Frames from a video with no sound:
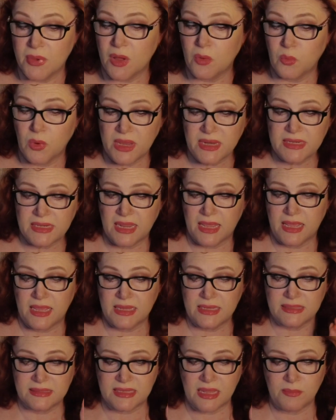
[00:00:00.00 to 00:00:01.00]
one day,
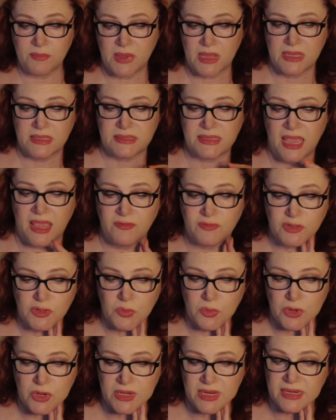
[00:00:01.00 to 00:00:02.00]
some months
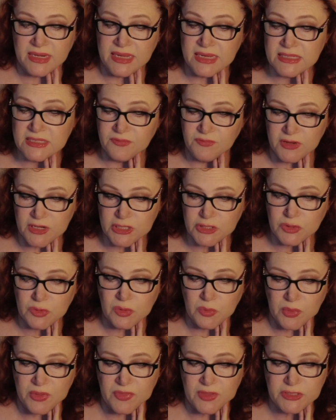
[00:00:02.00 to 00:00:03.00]
afterward, an individual
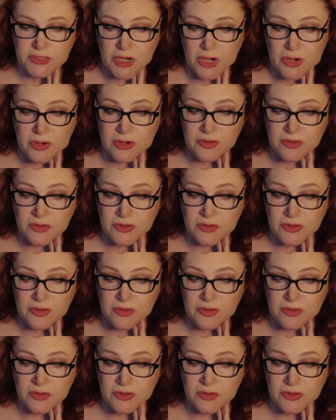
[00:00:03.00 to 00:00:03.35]
with a turn of